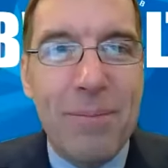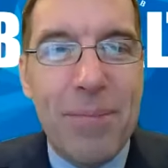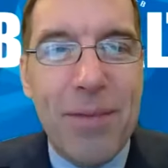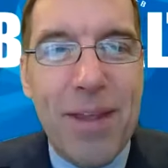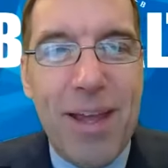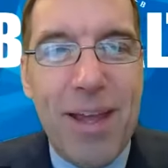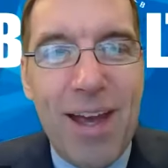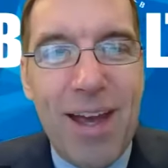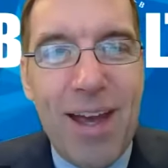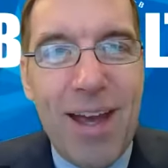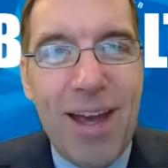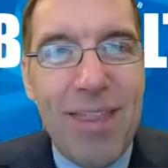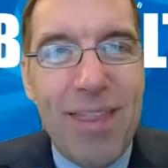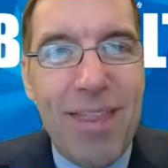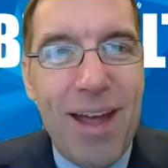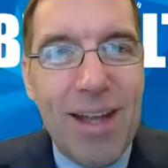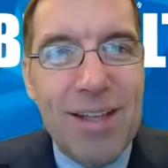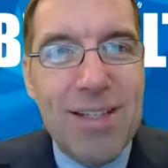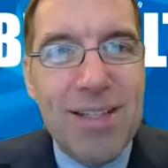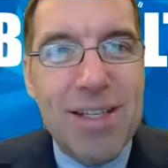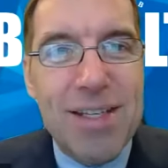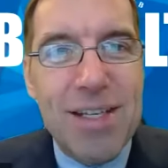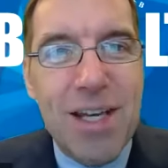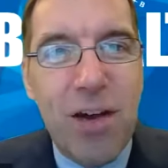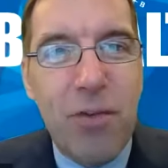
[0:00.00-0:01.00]
And
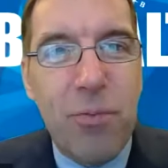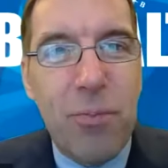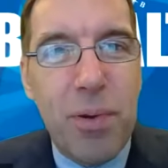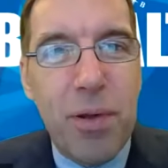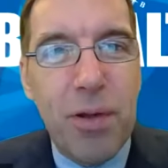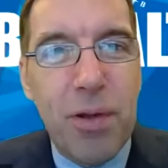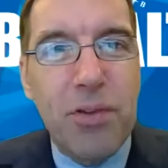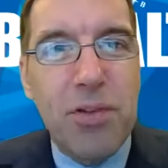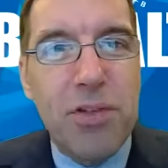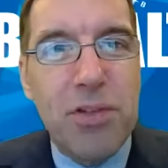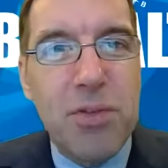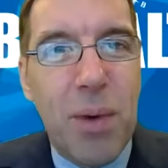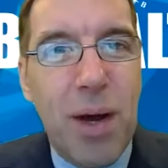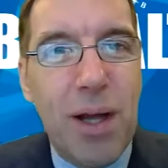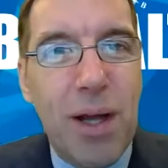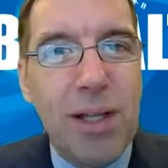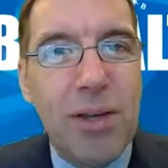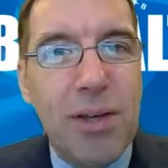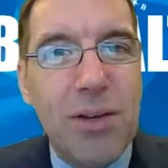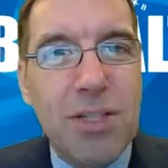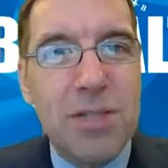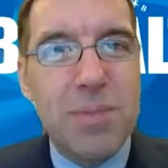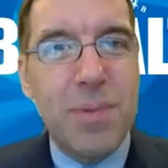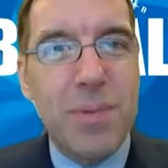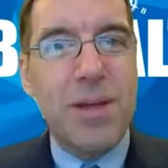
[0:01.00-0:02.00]
that's a tough pill to swallow,
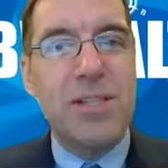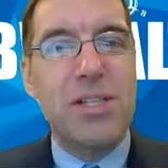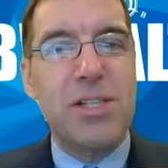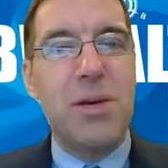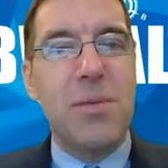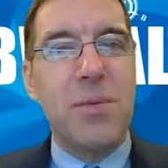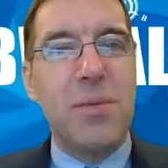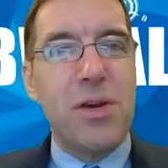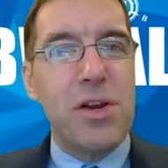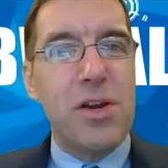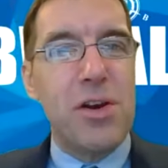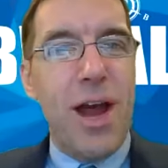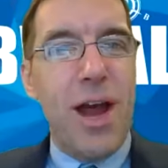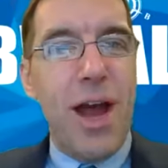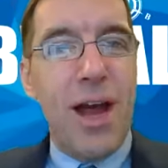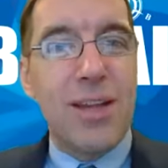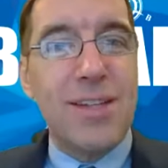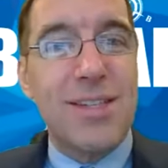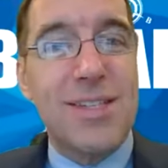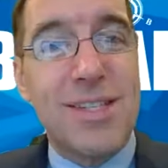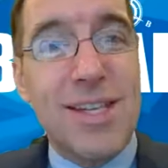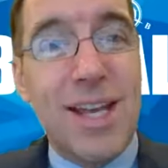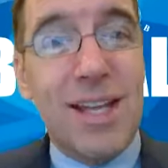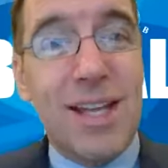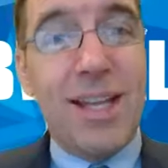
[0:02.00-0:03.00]
especially when you're out
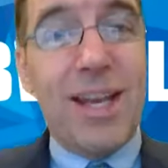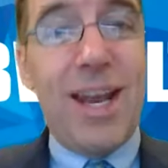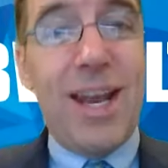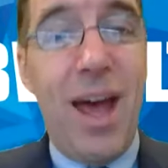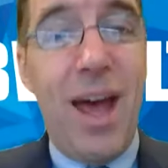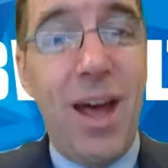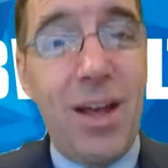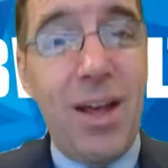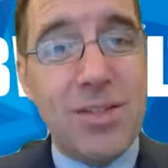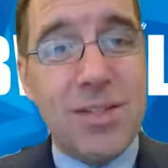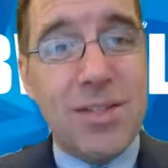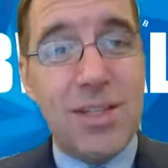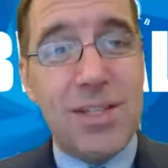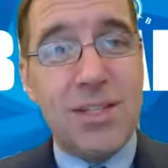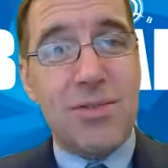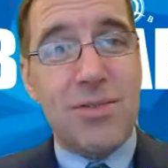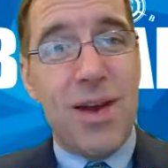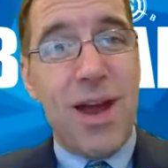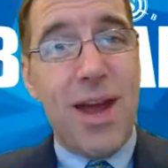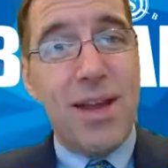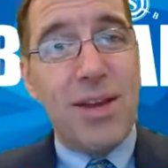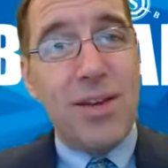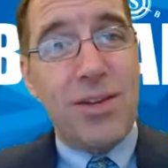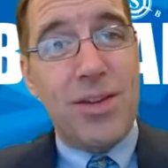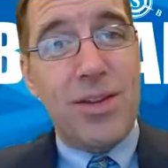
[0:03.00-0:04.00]
selling houses,
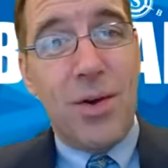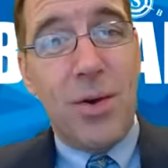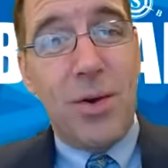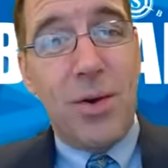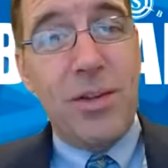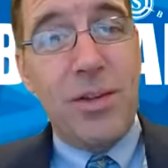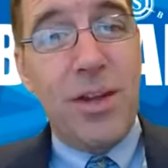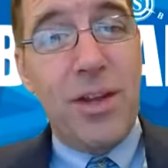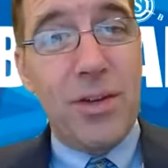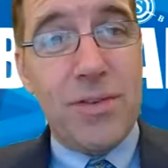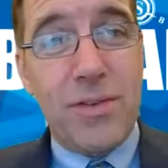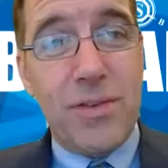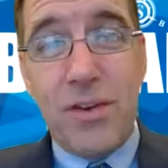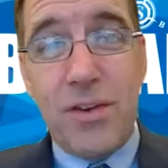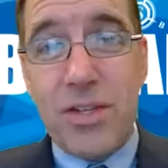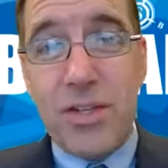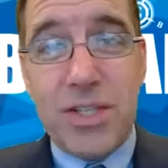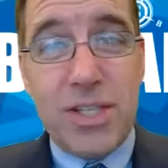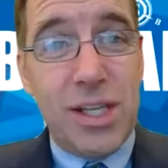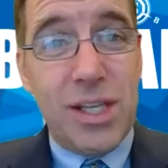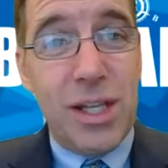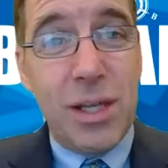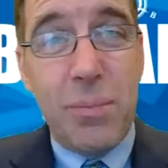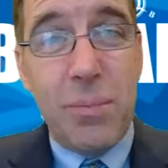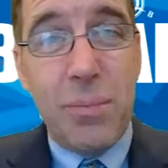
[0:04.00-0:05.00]
right? The whole, you know, if you're
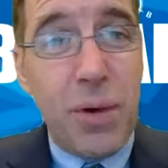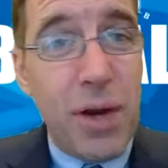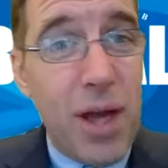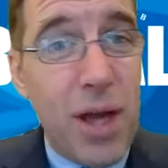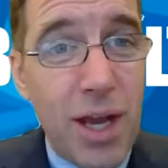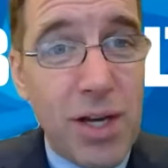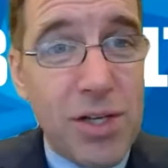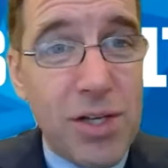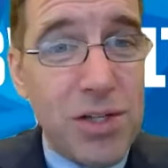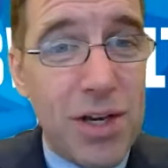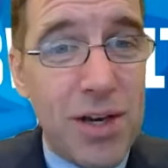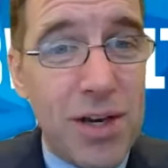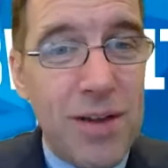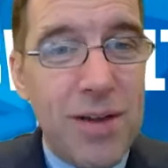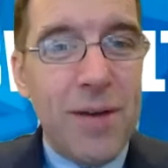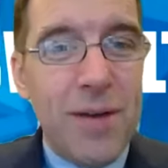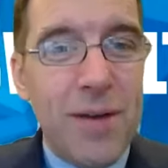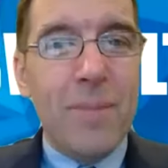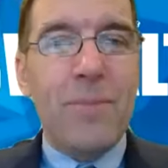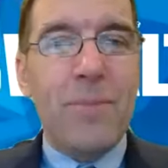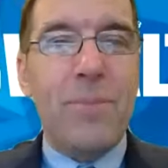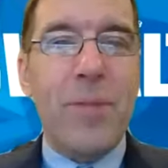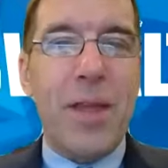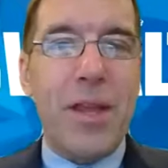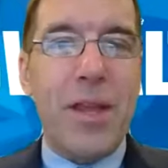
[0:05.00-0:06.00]
still in production
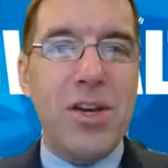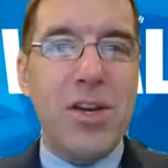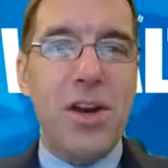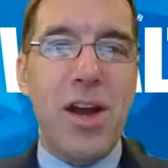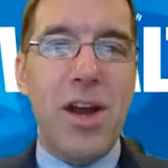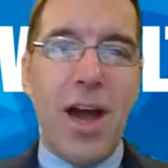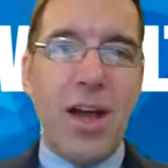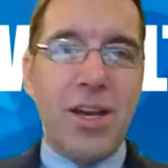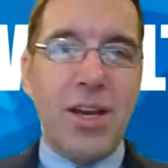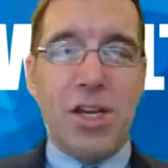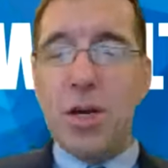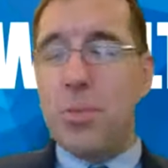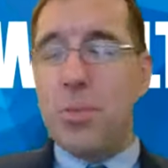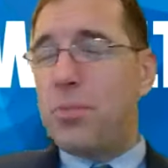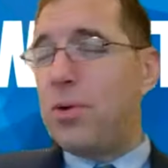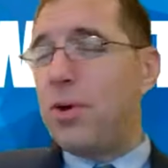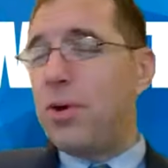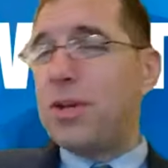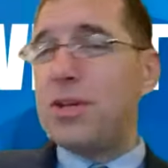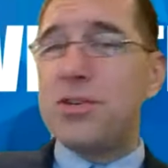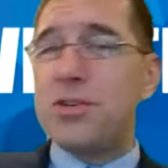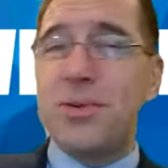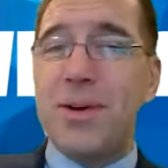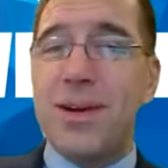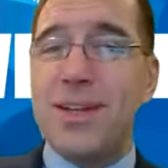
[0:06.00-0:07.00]
and you're out and you're
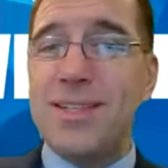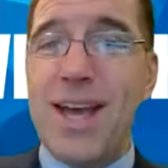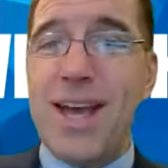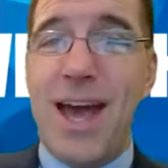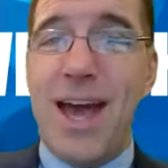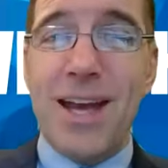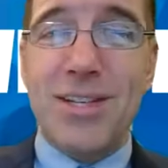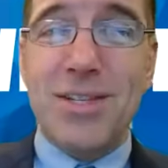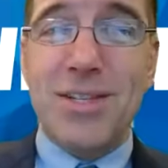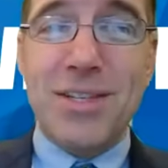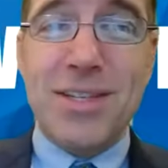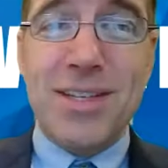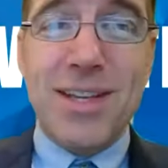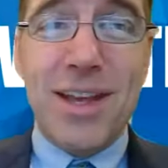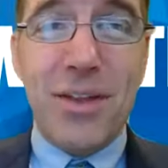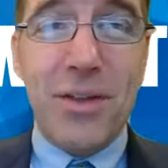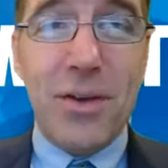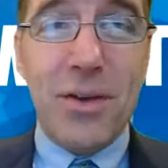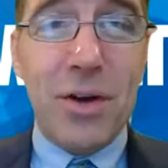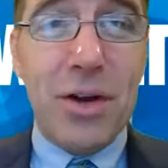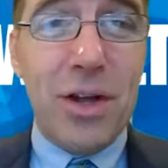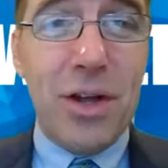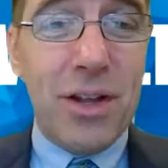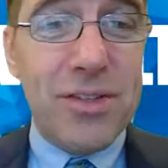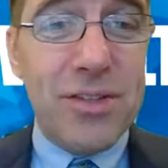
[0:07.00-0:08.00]
putting transactions together,
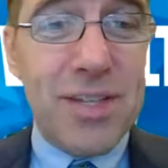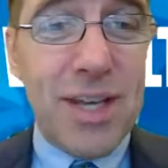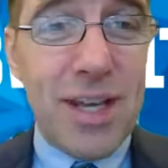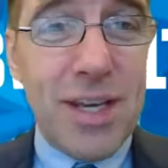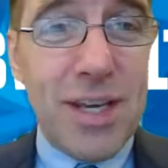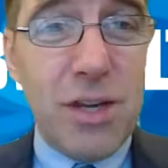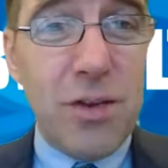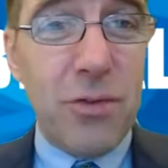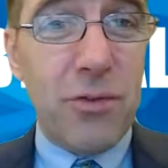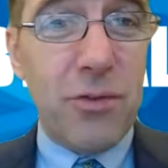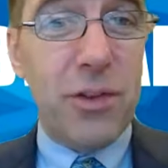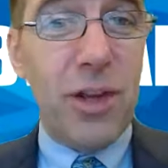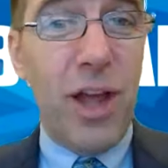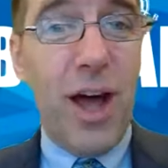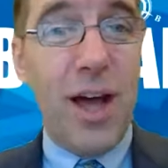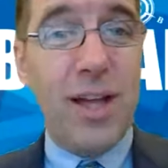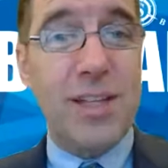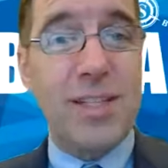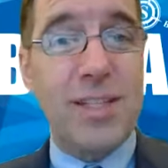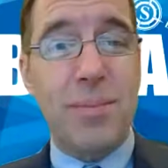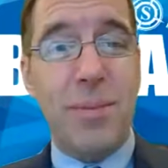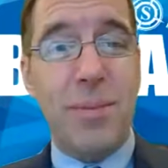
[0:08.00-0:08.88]
and all of a sudden you've lost